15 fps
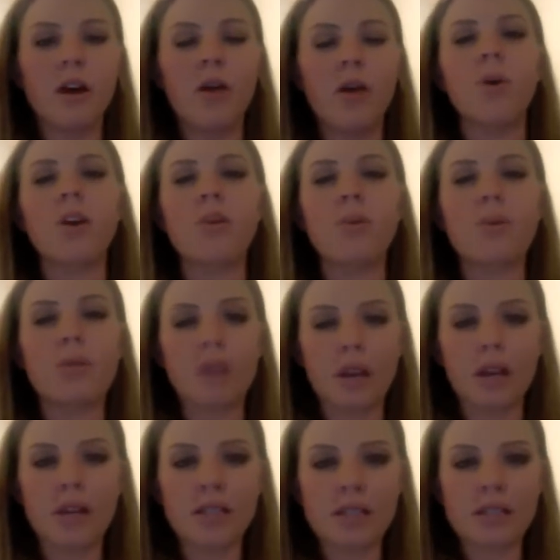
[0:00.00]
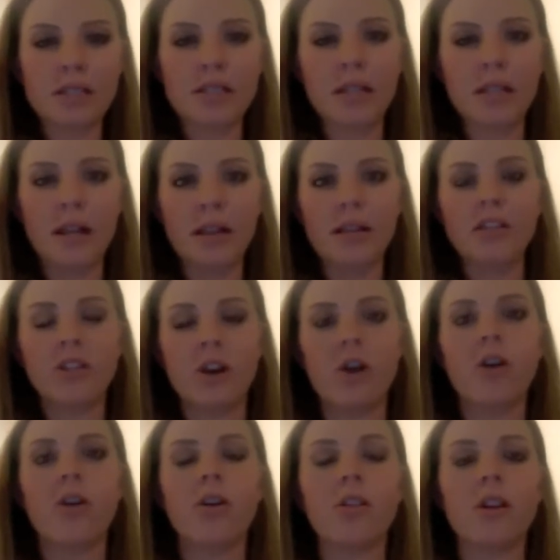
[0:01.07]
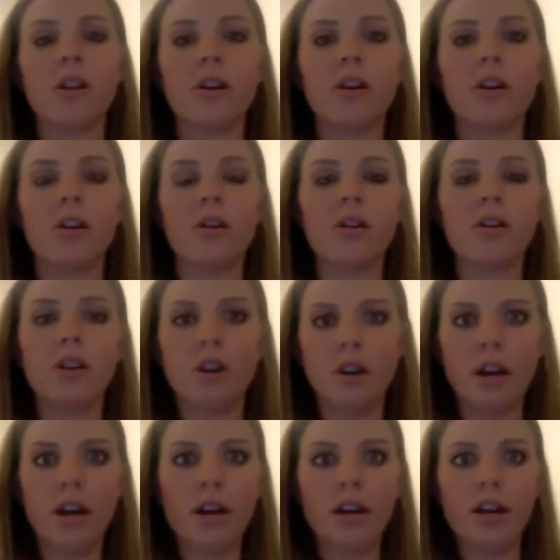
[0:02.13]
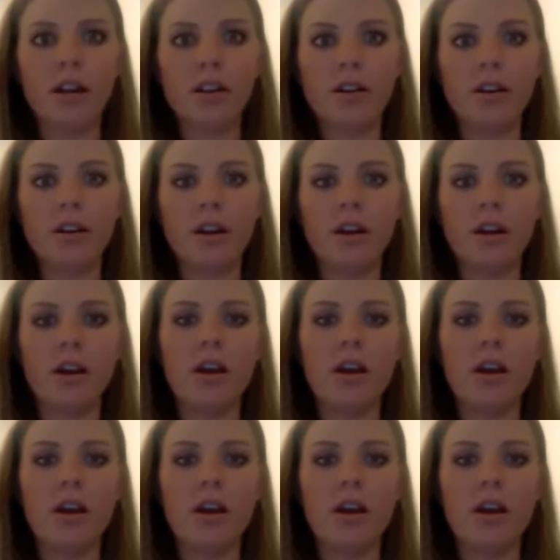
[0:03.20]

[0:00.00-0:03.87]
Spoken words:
what you think is slightly darker than your hair color,